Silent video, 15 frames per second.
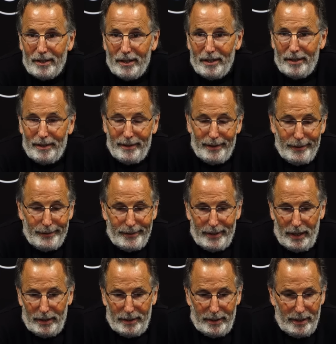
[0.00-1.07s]

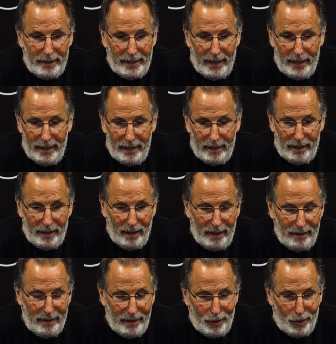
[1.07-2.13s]
TK,
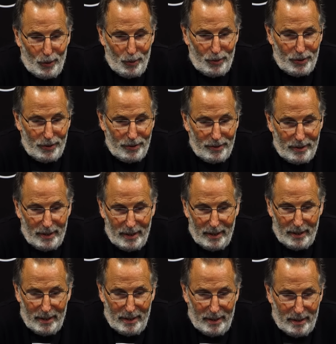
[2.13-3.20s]
I think Coots is
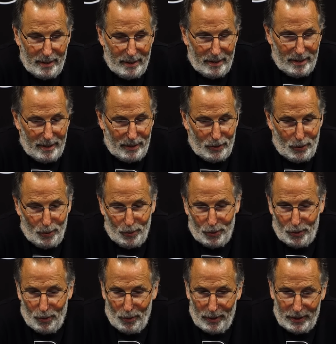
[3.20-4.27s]
2
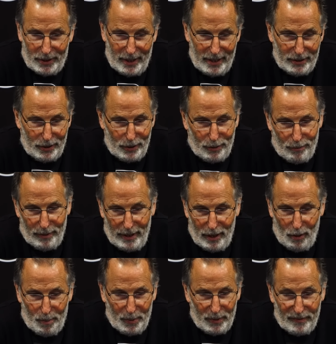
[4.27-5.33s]
scoring chances, 3
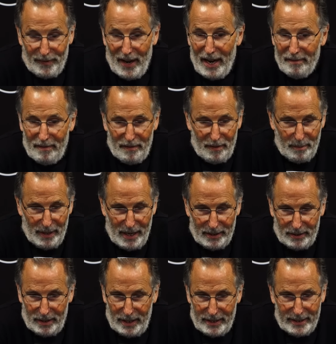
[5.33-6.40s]
helpers, 5 of them
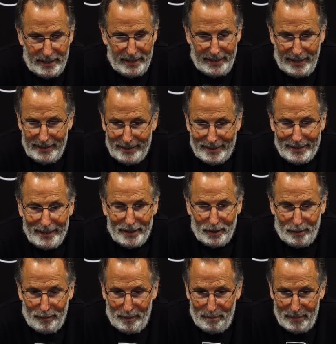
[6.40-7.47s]
last night. TK's 6
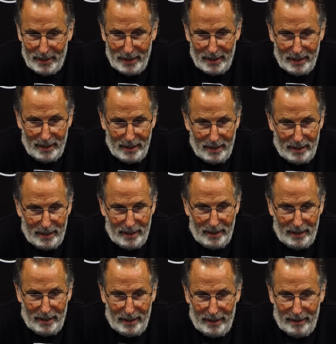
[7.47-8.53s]
of
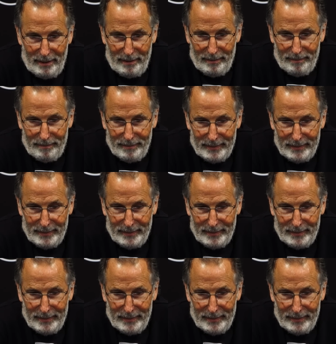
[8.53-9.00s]
them.